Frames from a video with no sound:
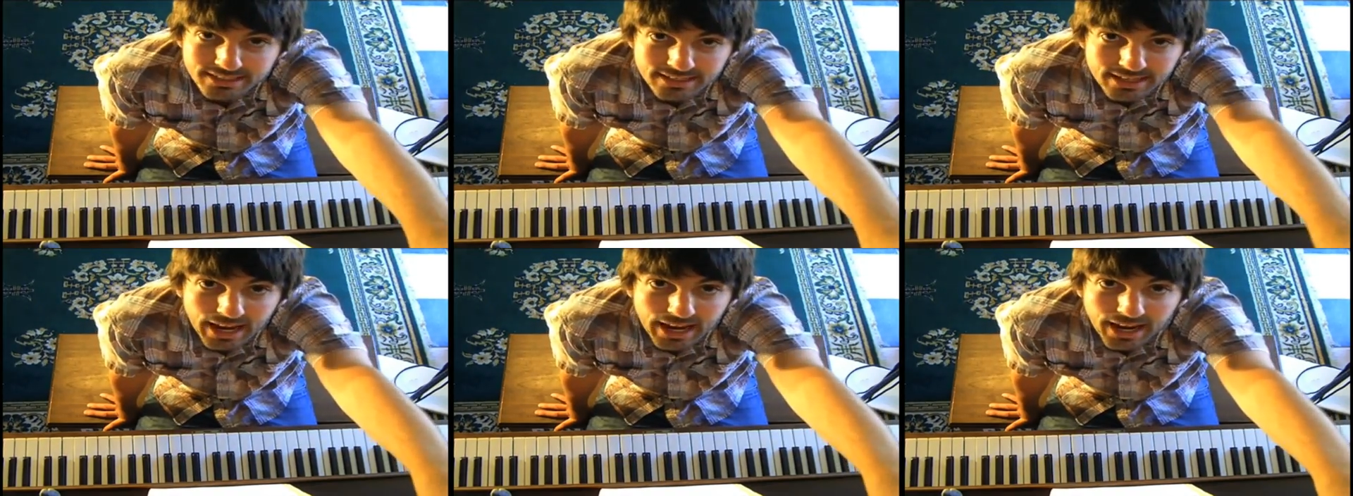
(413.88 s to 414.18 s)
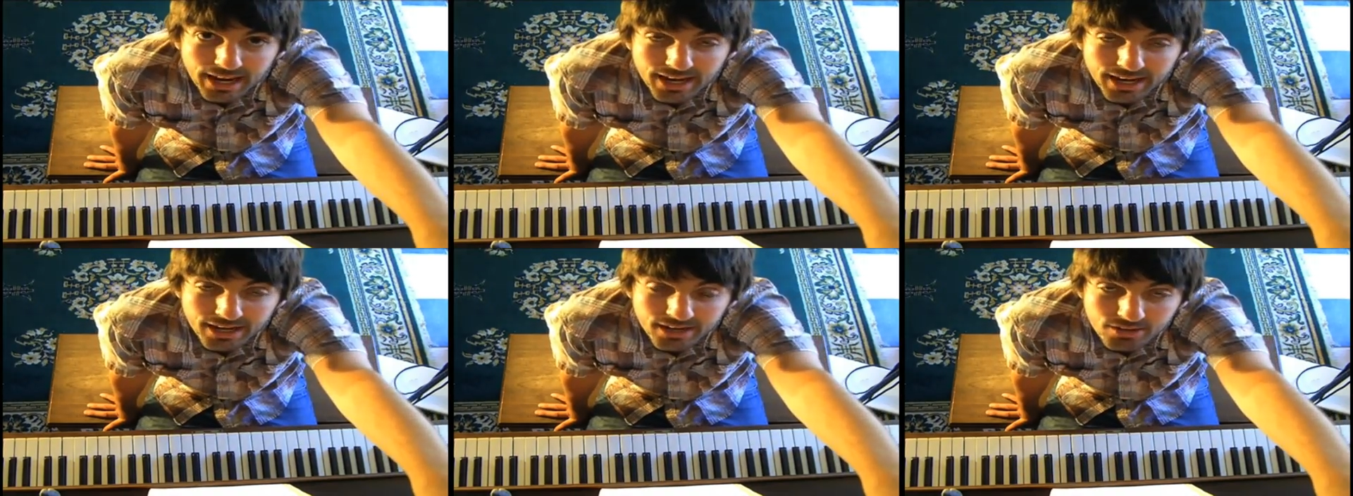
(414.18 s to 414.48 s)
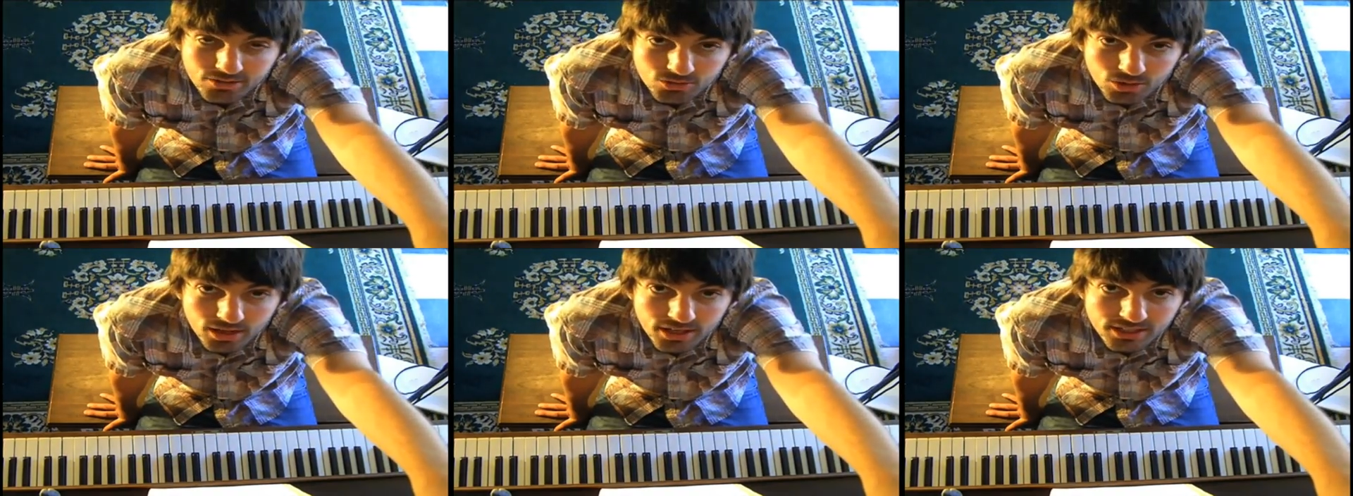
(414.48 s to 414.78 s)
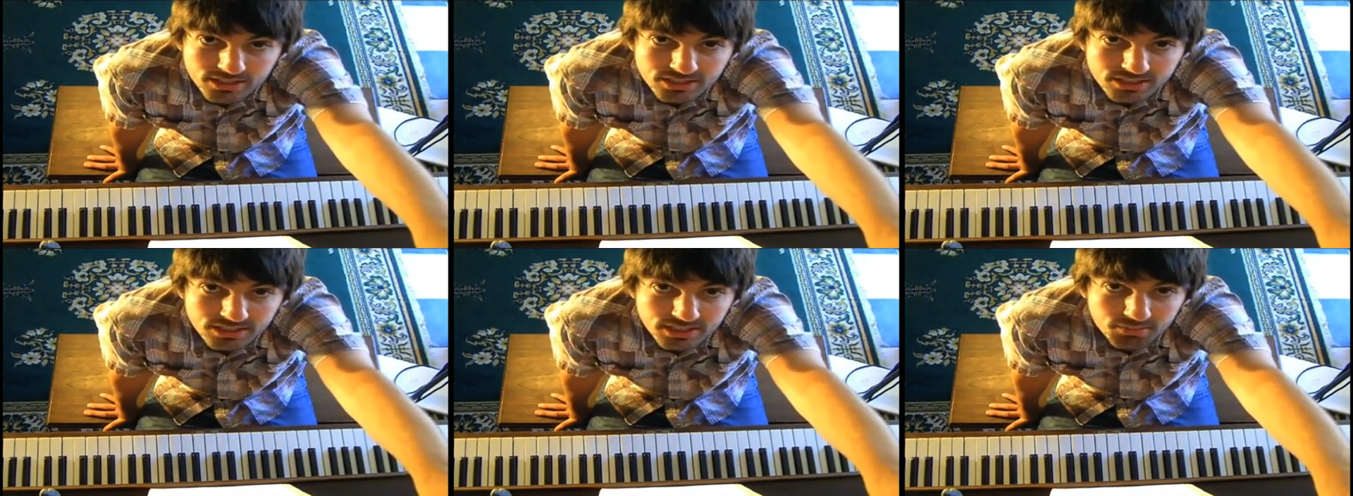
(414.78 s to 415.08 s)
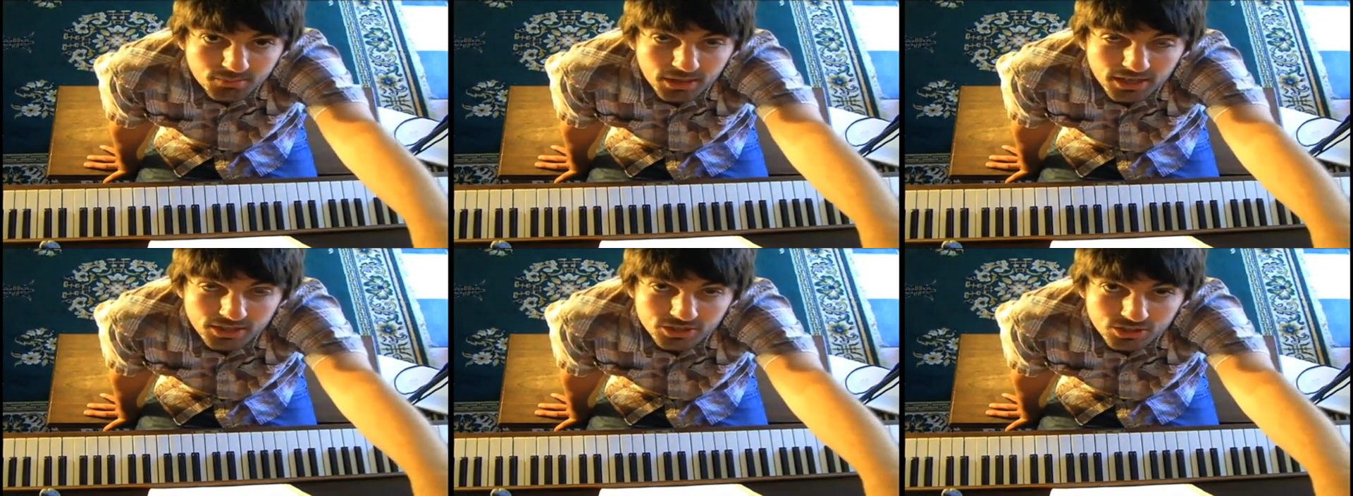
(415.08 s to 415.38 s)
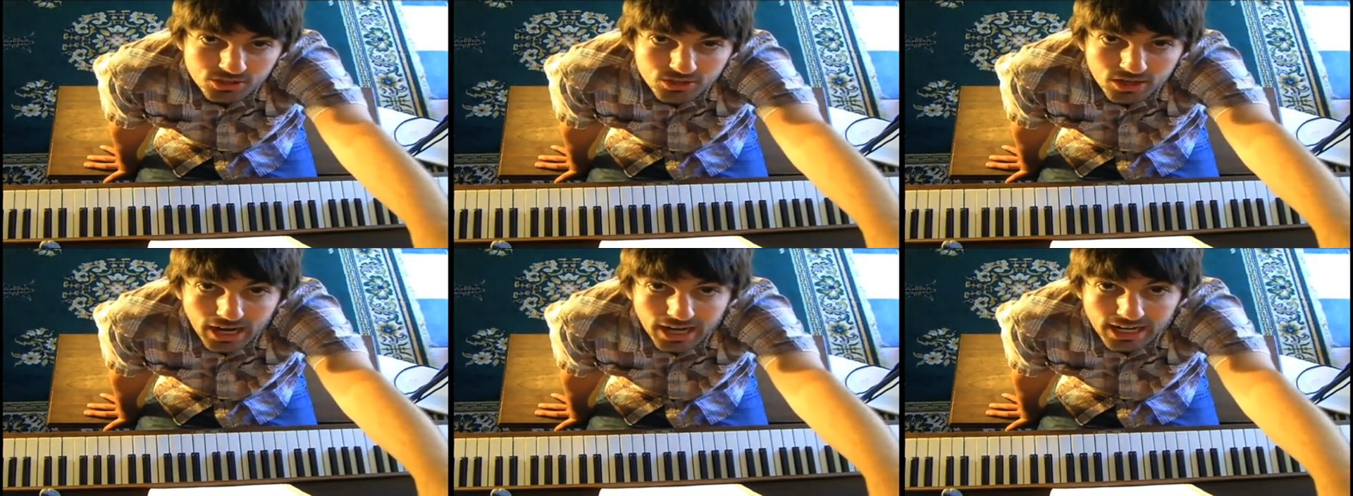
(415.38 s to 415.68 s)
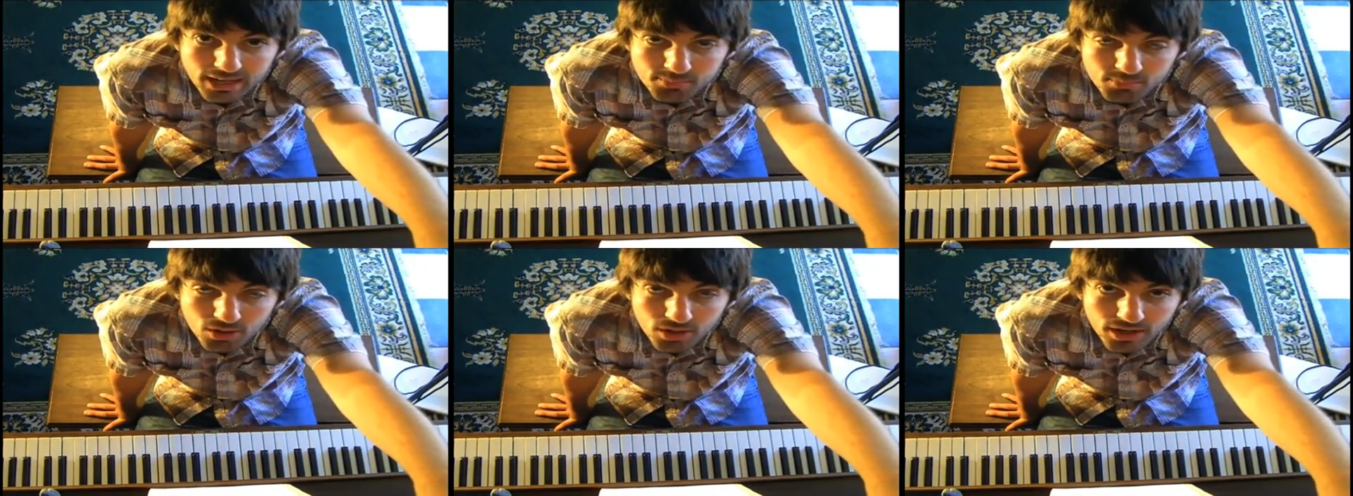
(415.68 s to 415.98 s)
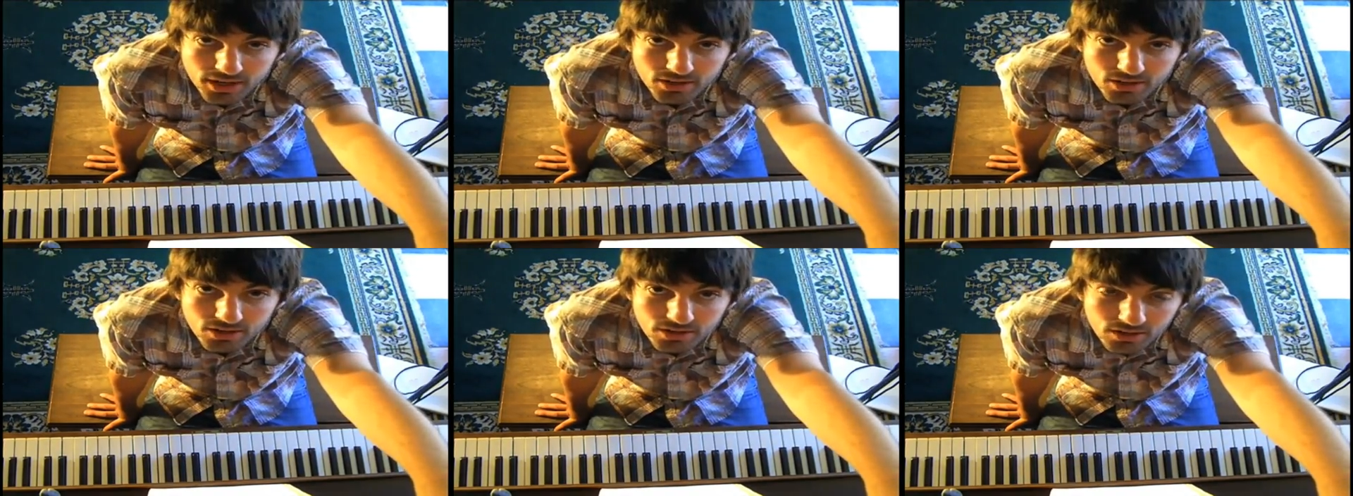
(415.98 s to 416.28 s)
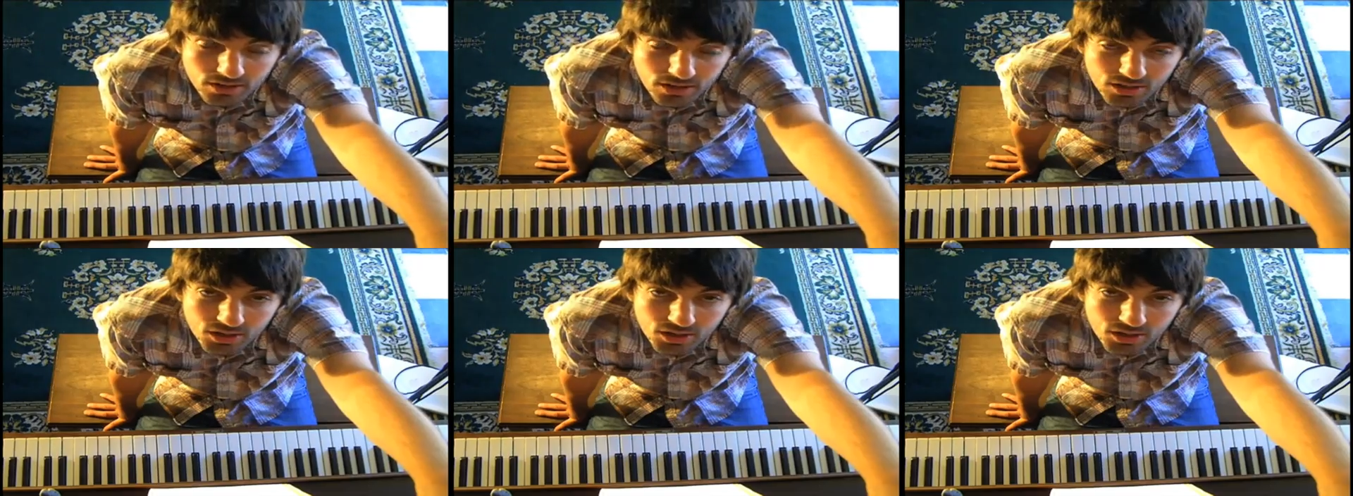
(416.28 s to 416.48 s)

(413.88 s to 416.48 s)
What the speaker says: and A, right? C major, A minor.